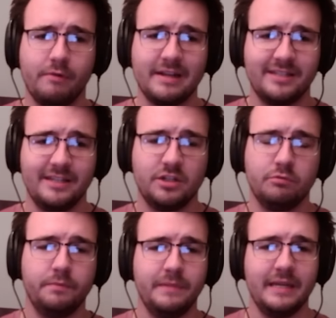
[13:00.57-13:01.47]
rest of these
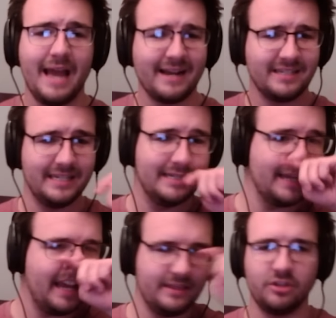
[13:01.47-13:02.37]
would be X's,
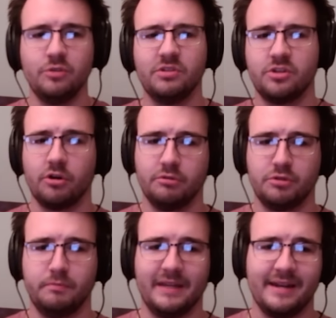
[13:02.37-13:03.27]
and the 2 star groups
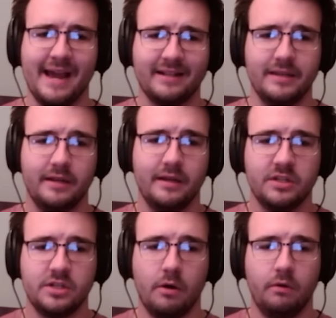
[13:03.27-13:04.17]
would be connected.
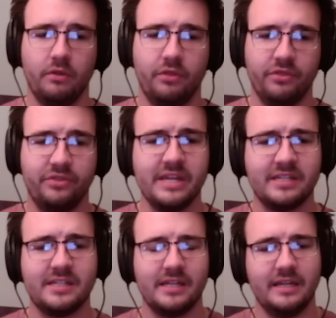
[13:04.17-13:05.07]
So
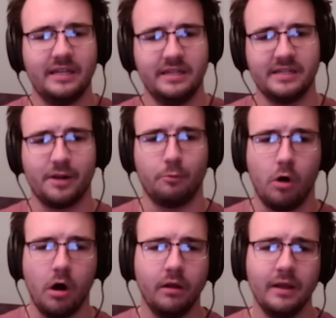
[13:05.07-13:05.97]
this is not a
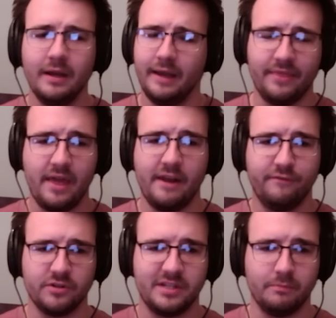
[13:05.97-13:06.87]
wall, and then
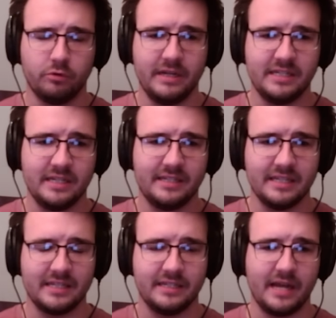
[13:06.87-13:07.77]
for similar reasons,
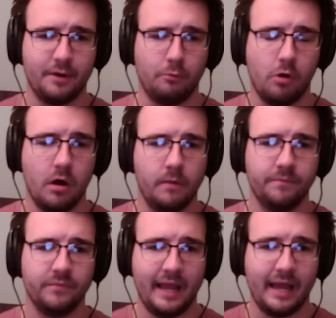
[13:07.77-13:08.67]
this is not a wall,
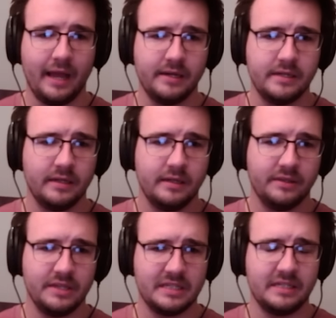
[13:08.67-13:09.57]
and
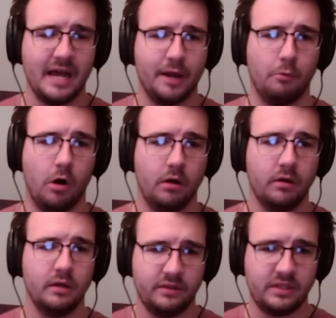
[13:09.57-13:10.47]
this is not a wall.
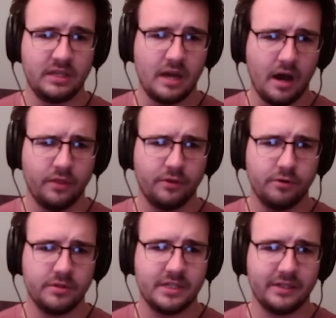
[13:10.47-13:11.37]
The
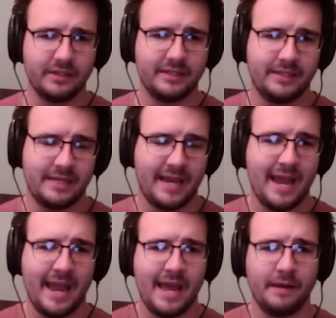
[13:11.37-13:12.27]
others
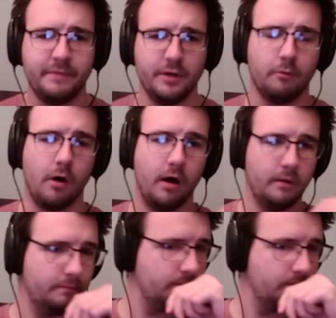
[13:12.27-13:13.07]
can be a wall.